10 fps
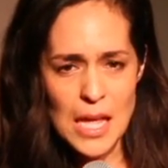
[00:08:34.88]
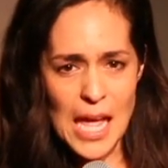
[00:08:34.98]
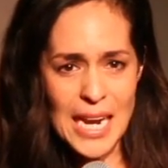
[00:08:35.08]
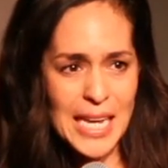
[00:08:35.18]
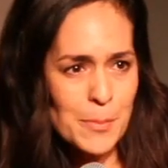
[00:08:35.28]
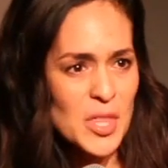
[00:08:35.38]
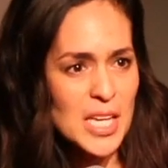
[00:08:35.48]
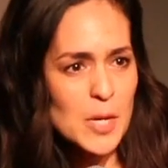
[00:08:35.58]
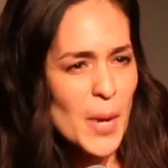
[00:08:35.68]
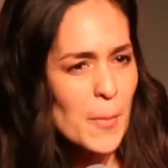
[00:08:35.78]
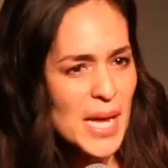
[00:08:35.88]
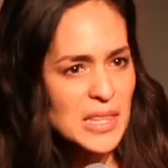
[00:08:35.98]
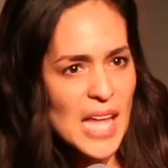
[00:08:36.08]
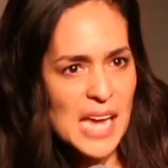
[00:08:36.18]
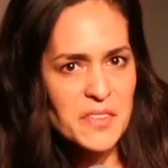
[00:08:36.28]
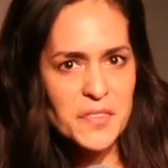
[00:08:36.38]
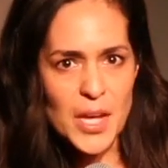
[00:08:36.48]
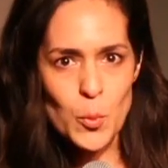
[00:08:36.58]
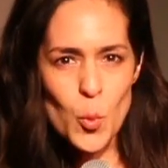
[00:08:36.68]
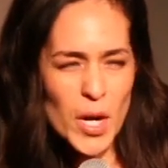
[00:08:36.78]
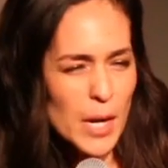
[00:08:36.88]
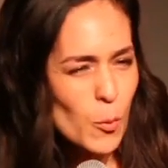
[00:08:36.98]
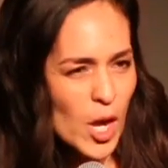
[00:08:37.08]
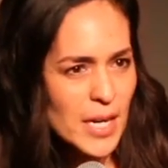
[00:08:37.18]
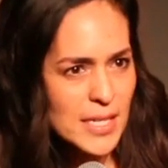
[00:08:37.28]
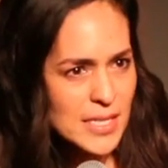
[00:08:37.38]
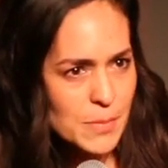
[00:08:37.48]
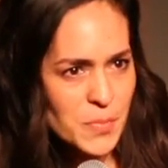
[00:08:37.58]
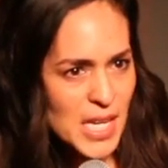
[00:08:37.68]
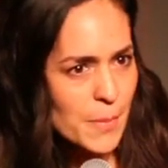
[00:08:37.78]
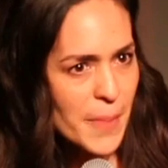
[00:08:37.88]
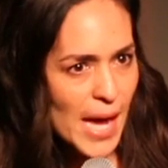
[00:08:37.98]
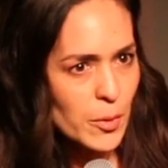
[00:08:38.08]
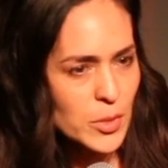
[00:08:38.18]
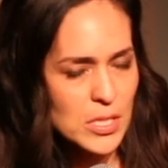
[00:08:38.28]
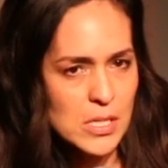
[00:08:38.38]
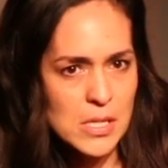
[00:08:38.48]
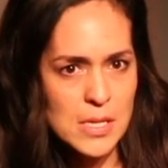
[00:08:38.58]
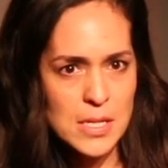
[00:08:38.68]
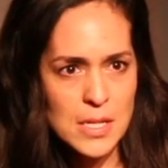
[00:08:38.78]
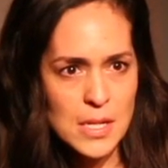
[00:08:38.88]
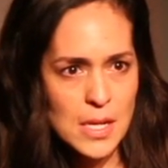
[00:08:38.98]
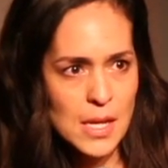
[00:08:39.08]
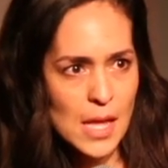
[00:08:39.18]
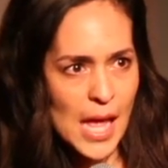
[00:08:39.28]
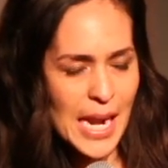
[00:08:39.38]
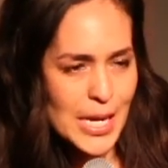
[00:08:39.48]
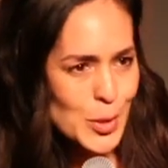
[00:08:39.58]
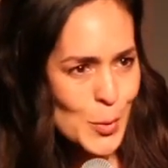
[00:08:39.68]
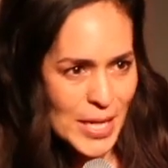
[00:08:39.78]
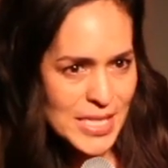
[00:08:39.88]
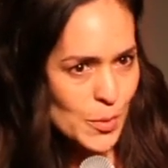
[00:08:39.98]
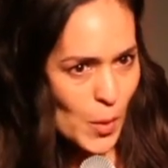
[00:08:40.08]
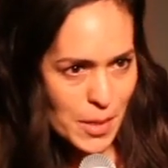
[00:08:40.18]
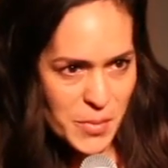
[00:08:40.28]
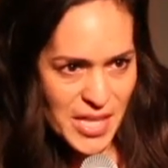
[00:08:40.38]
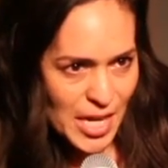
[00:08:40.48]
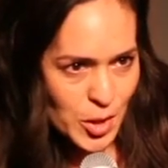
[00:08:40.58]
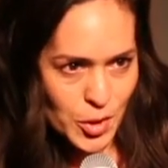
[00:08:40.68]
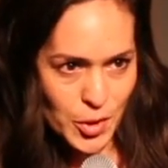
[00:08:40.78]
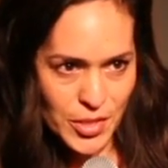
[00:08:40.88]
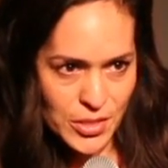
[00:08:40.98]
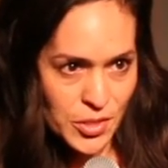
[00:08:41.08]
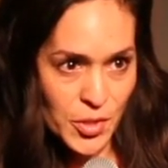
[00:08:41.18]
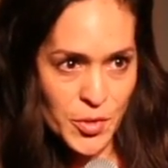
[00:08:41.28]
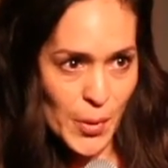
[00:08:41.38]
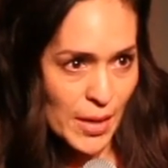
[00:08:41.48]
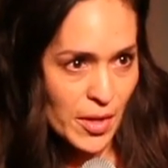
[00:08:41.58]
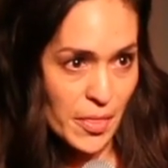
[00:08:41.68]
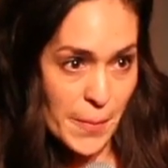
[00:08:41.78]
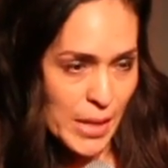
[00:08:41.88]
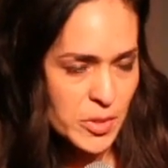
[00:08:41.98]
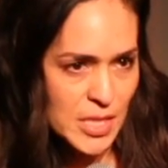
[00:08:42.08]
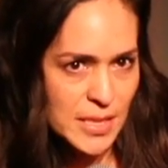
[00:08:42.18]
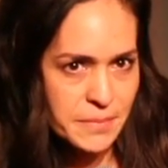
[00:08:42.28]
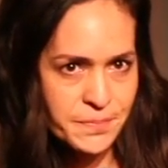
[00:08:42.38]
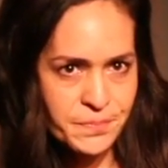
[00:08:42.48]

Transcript: And I kept thinking about my life and what I wanted it to be about. And I knew I didn't want to be that girl that turned around on the mountain.